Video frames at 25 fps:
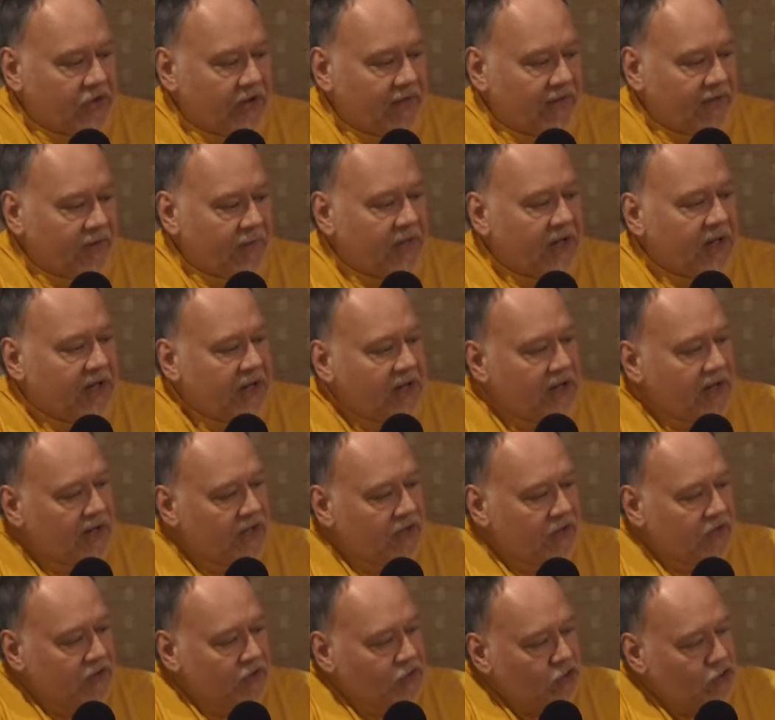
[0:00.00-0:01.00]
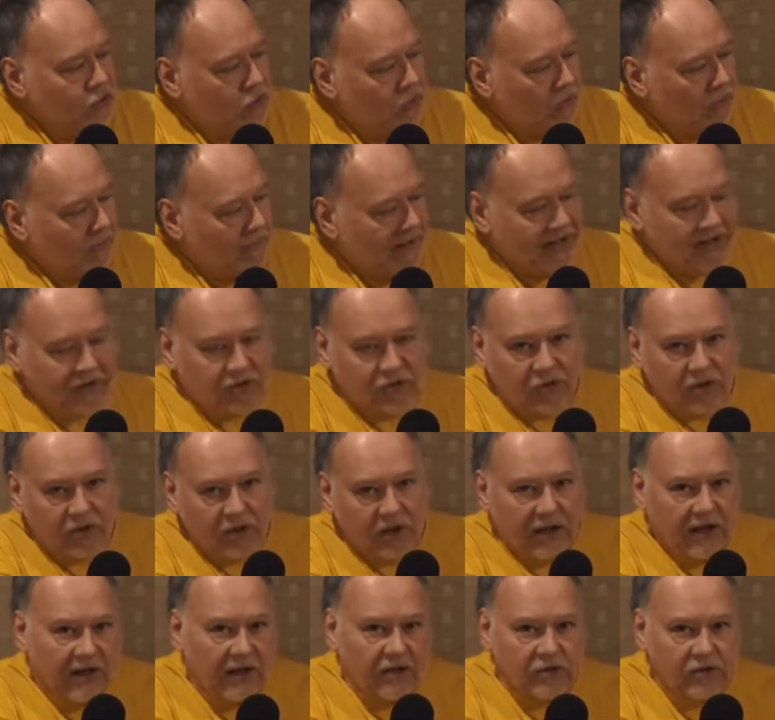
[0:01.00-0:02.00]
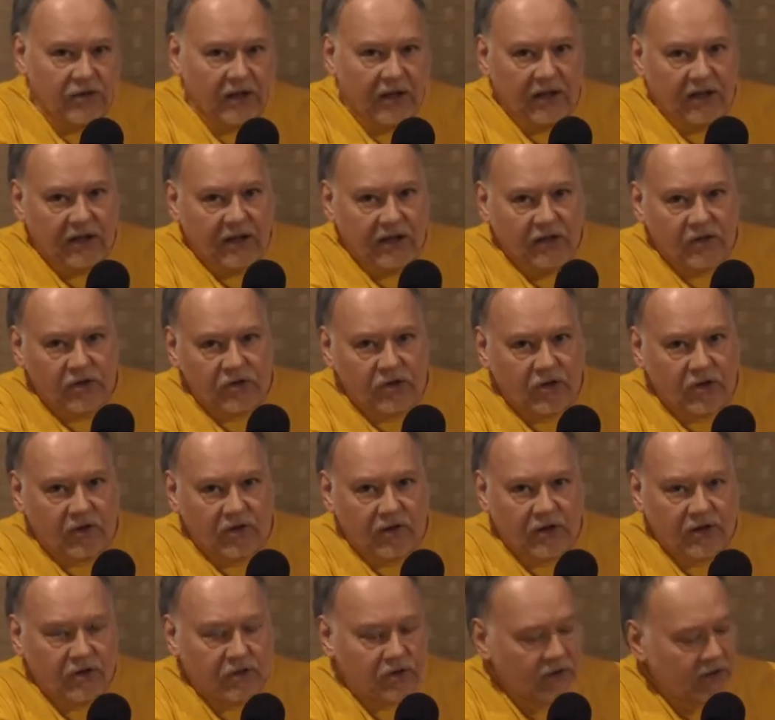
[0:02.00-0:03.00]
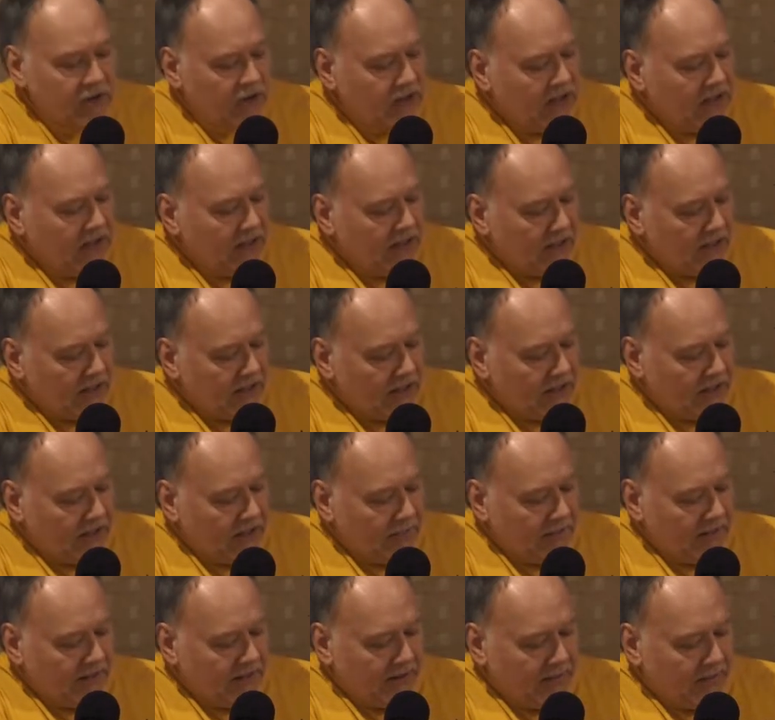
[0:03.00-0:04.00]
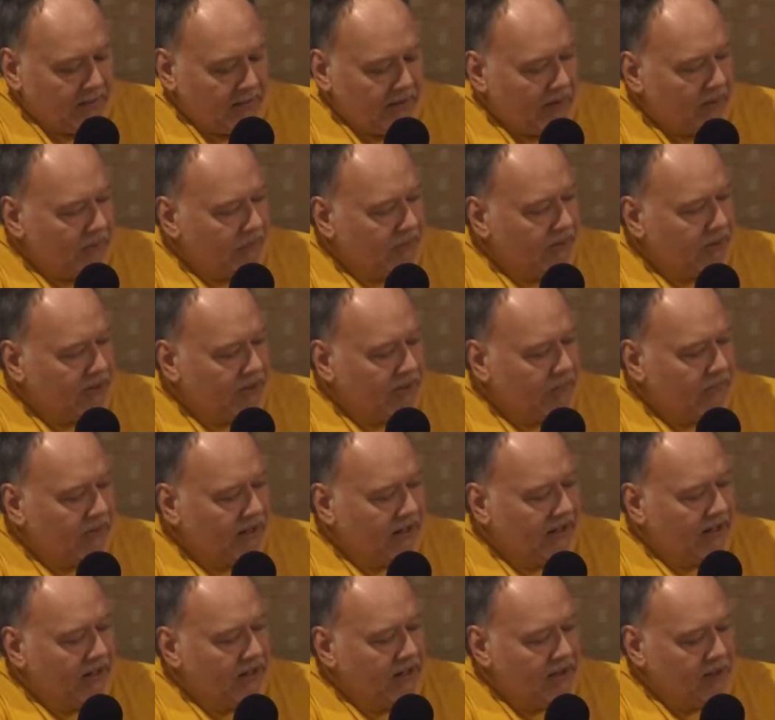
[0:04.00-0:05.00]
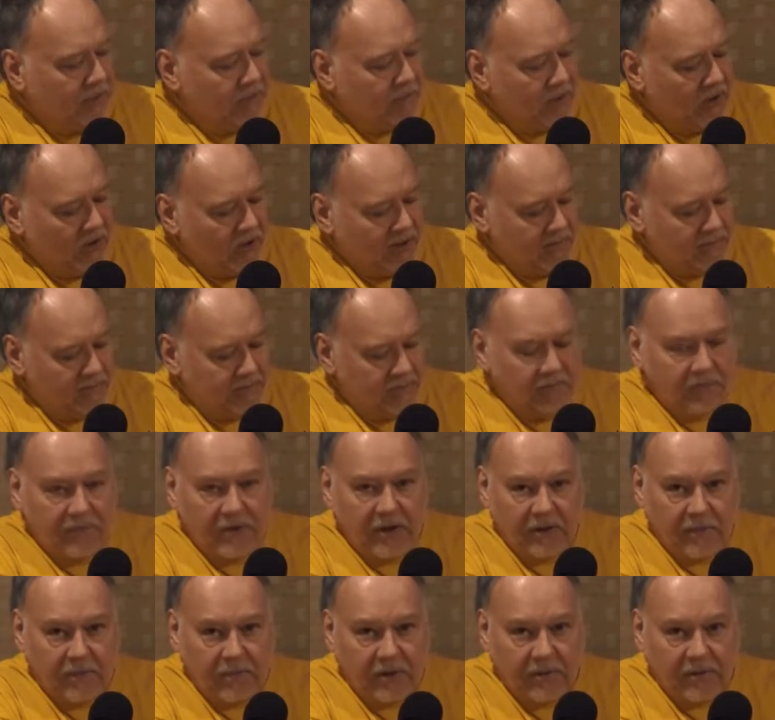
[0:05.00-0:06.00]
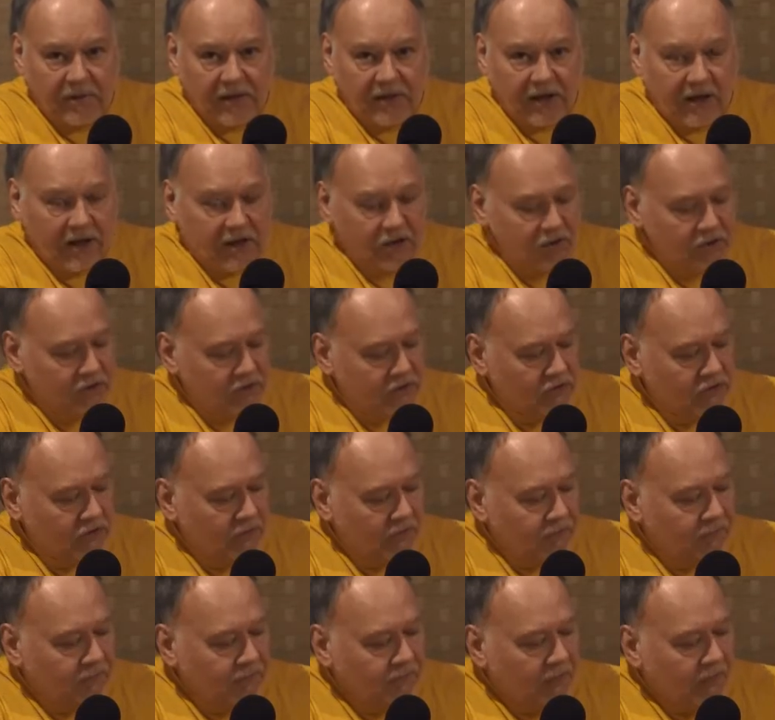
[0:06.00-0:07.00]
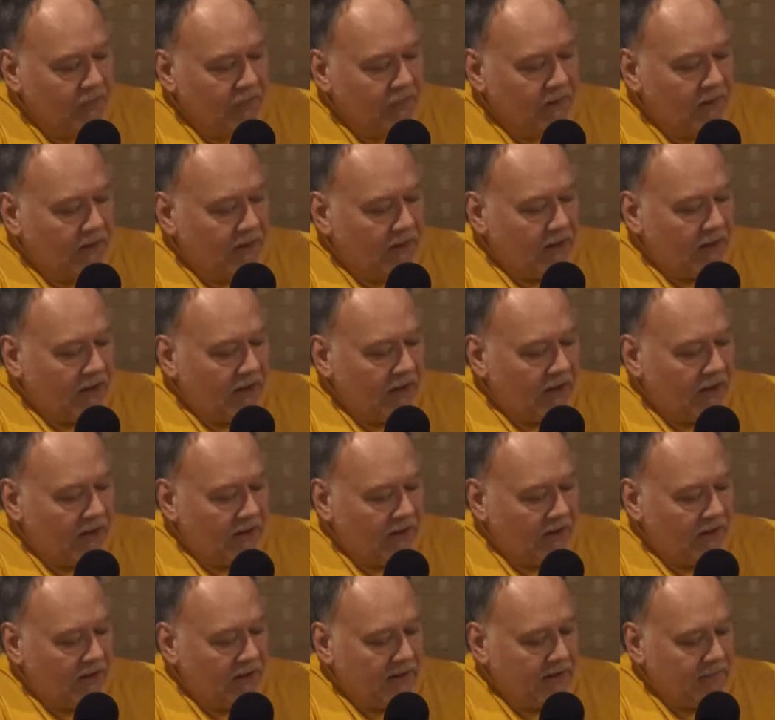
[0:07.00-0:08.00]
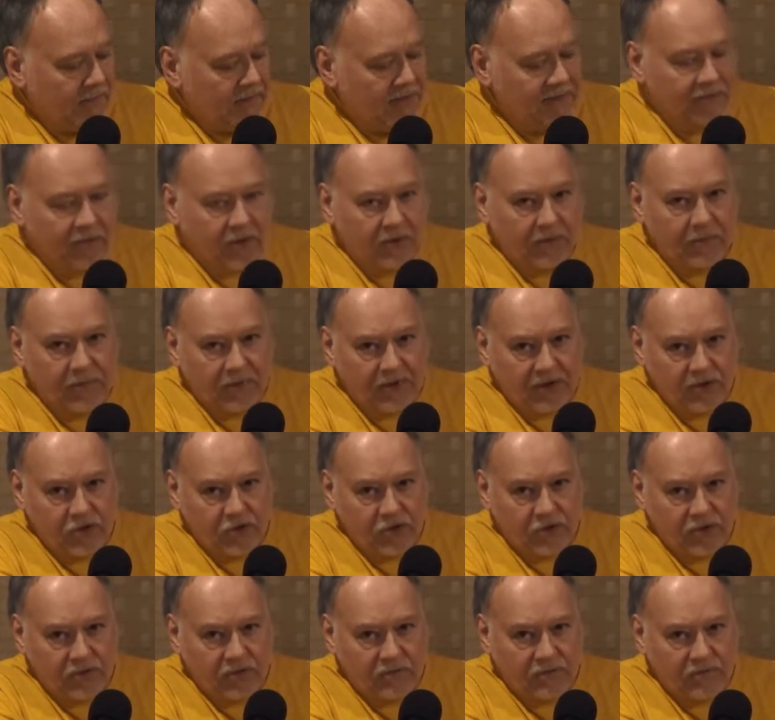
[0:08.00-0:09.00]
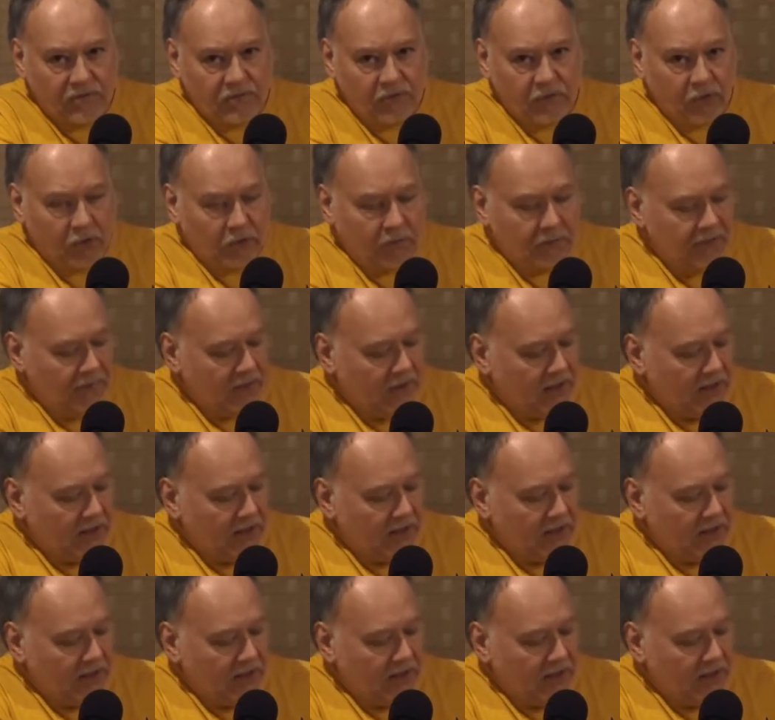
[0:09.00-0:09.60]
of them, is the Judo Masterclass Techniques series, uh, by uh, printed by Ippon uh, Publications. Uh, I believe they're a British group.